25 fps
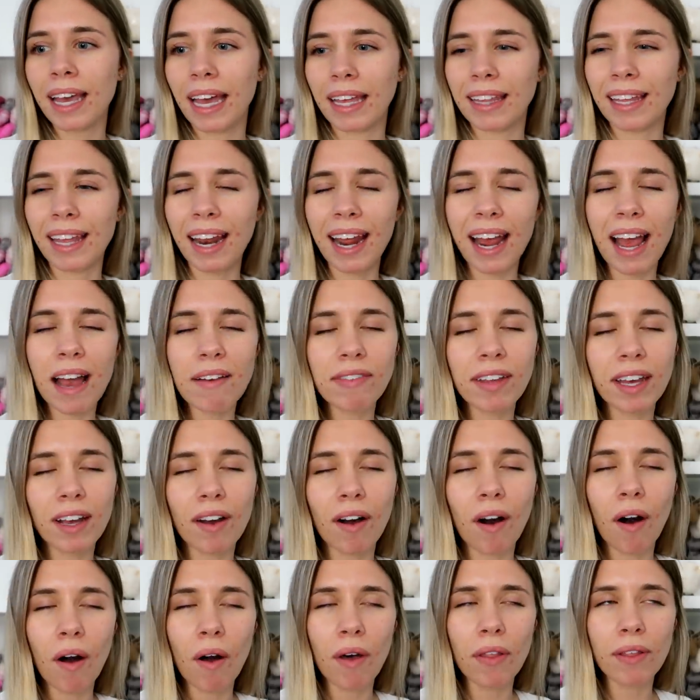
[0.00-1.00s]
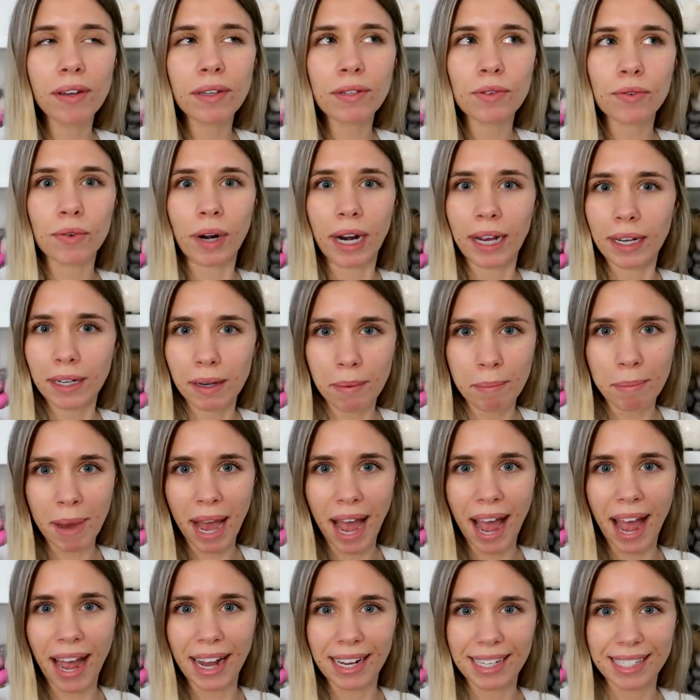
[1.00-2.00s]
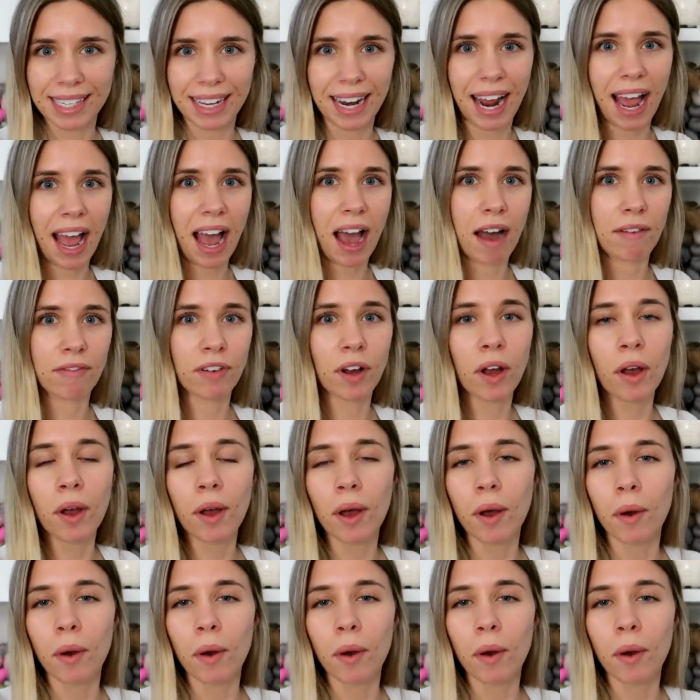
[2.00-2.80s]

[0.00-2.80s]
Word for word: and then I have like all those random bags that have